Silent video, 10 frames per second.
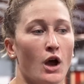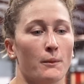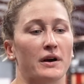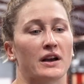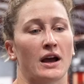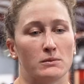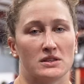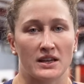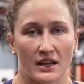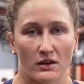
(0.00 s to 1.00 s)
but come the
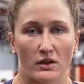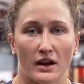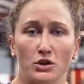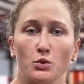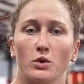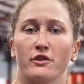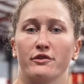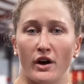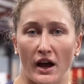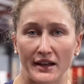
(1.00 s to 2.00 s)
second round, you want to
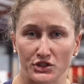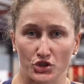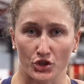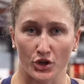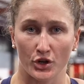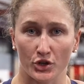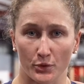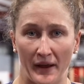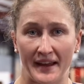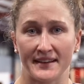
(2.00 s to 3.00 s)
find your
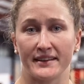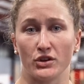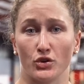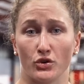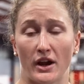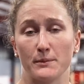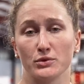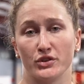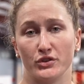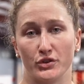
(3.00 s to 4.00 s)
pace that you are able
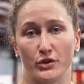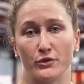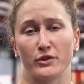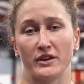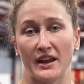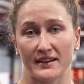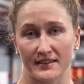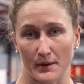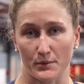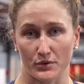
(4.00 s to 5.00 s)
to do for the
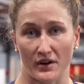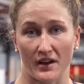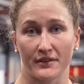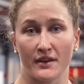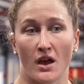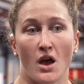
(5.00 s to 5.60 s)
next couple of rounds,